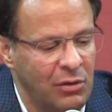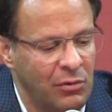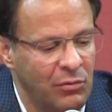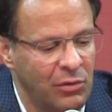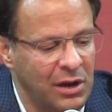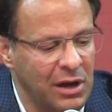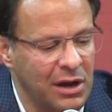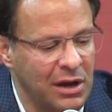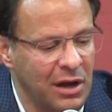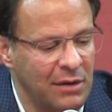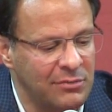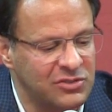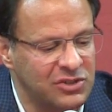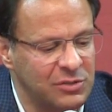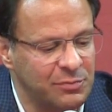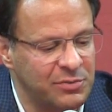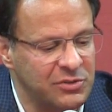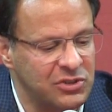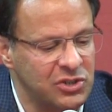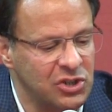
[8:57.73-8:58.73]
when it comes
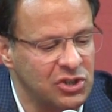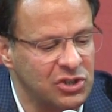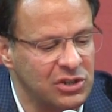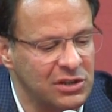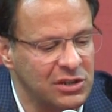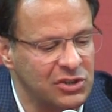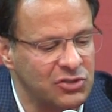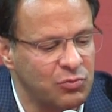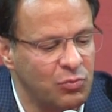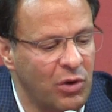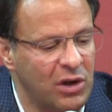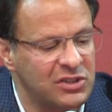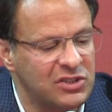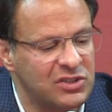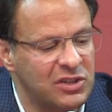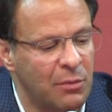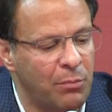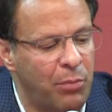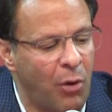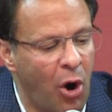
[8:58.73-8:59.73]
to positionless, once
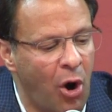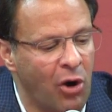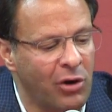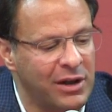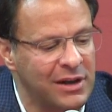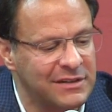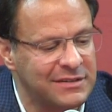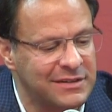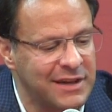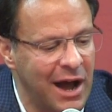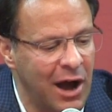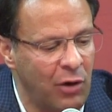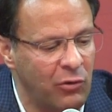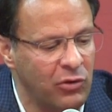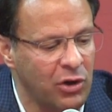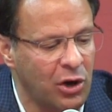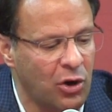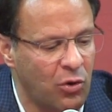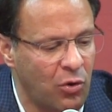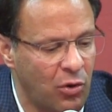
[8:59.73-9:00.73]
the ball gets down
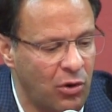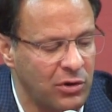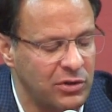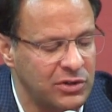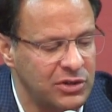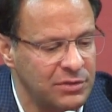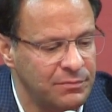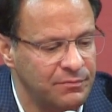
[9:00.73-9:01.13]
the court,